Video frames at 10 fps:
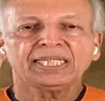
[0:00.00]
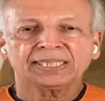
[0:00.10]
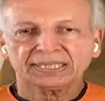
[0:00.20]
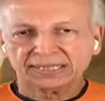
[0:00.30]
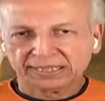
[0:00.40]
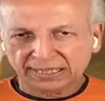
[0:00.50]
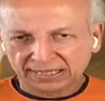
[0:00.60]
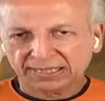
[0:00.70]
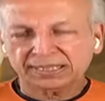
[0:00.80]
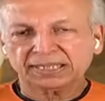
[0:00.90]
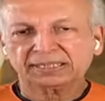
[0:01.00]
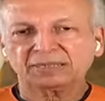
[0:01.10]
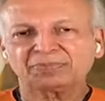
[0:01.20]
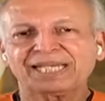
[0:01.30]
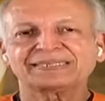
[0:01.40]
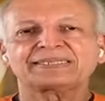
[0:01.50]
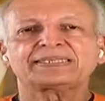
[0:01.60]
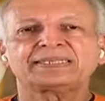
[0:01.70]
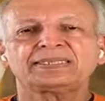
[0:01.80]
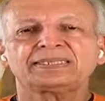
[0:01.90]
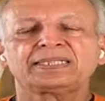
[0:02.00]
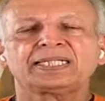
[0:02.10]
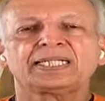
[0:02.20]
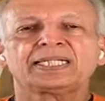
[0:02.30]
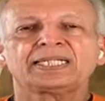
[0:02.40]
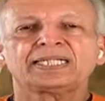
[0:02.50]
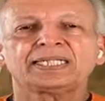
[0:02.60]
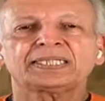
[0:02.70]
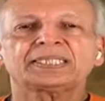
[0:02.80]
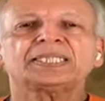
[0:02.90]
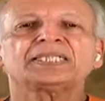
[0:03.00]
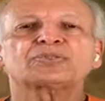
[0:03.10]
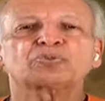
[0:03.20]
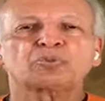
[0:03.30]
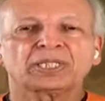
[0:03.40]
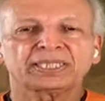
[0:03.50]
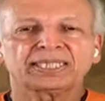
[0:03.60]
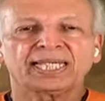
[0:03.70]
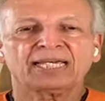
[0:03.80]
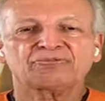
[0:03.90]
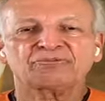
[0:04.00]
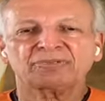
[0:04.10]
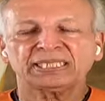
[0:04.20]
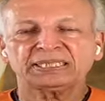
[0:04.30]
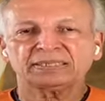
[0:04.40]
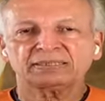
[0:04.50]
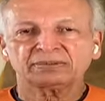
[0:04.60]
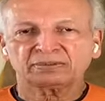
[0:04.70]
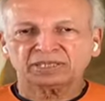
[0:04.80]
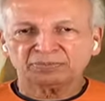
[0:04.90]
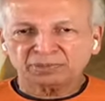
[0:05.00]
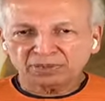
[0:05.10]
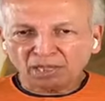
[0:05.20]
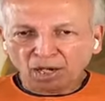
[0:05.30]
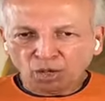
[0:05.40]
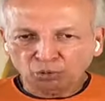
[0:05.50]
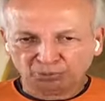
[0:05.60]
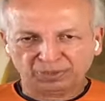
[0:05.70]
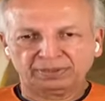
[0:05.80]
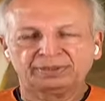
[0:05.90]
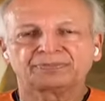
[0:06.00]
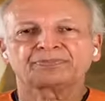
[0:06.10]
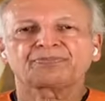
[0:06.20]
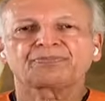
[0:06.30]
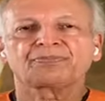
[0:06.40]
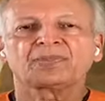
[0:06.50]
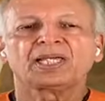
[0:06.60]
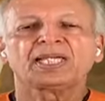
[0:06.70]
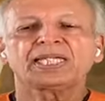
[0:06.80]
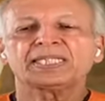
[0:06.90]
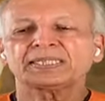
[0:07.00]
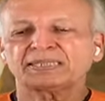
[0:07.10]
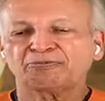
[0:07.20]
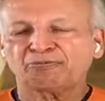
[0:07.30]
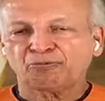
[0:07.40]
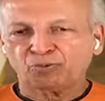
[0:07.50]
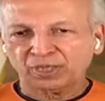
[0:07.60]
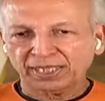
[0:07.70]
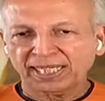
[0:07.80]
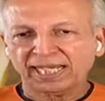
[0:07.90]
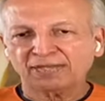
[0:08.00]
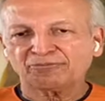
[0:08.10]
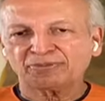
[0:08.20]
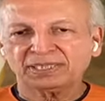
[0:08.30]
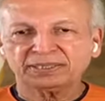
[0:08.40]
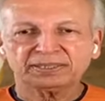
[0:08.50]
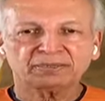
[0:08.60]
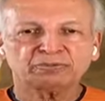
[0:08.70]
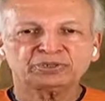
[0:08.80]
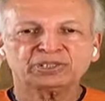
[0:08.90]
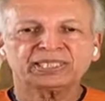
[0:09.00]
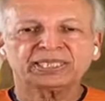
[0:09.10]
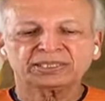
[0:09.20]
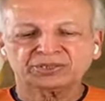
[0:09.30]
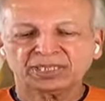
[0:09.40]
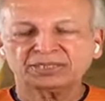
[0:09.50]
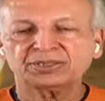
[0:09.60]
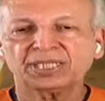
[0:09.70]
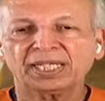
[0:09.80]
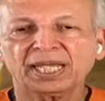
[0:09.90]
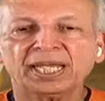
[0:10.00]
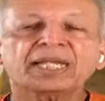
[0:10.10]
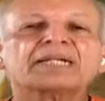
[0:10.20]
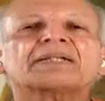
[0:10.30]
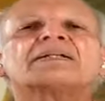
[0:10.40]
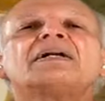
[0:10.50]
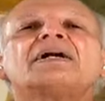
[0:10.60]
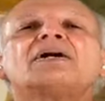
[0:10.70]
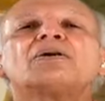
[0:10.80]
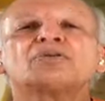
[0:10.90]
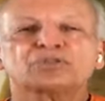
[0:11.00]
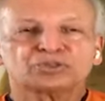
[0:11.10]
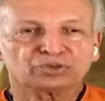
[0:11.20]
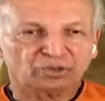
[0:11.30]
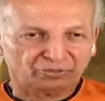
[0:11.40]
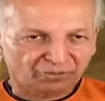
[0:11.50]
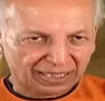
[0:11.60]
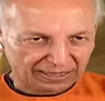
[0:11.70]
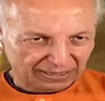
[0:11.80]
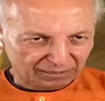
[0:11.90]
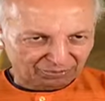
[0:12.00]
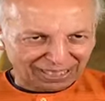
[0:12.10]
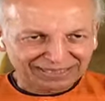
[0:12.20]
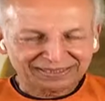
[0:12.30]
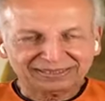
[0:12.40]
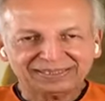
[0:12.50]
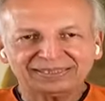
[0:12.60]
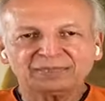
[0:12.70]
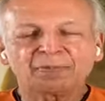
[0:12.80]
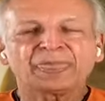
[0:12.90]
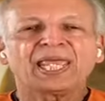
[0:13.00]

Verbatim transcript: It has six liter capacity. It needs one and a half liter to keep it open. It has a four and a half liter, which you can exchange the air, which is called vital capacity.